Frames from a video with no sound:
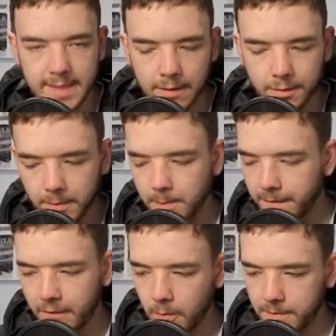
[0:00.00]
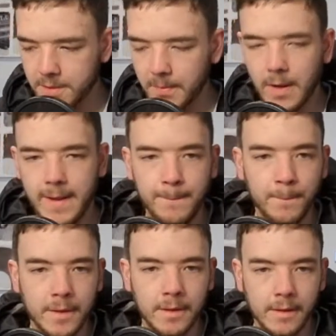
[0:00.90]
Terrible performance by
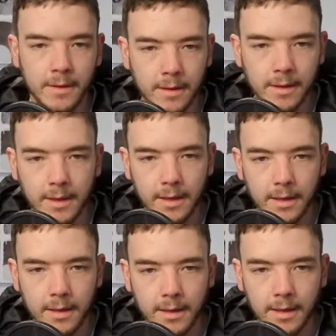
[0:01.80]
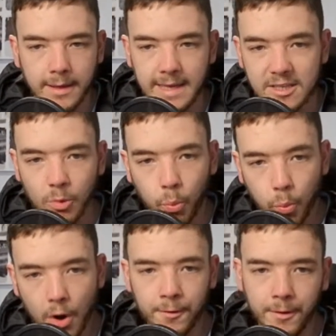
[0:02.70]
him. He gets a
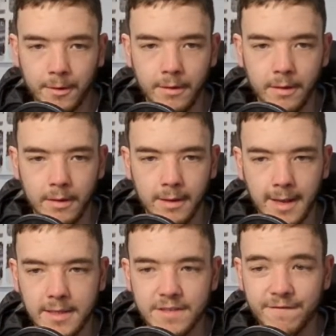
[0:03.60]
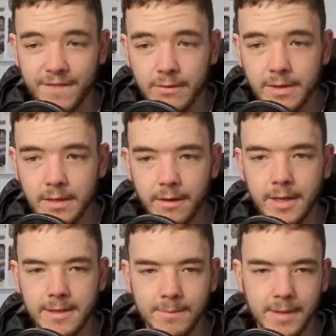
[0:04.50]
1, and he's very
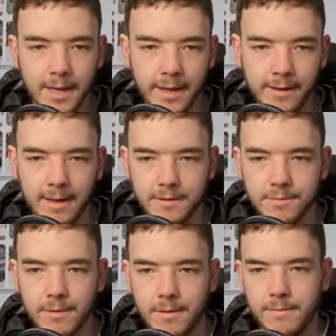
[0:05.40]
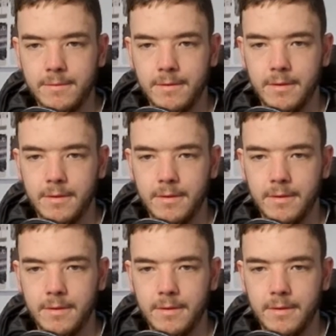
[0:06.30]
lucky to be getting that as well.